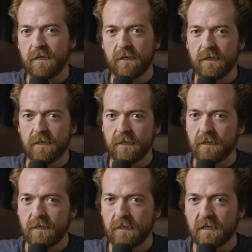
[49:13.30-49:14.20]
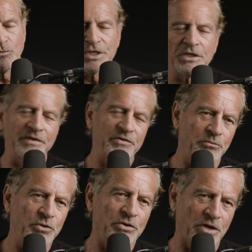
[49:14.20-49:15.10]
like uh, you live, um, when you live
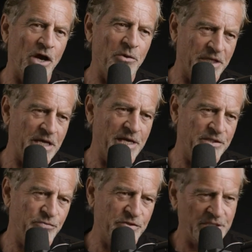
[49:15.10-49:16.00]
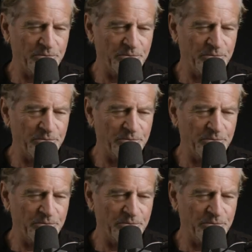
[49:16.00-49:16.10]
in, when you're at home in Cairns, for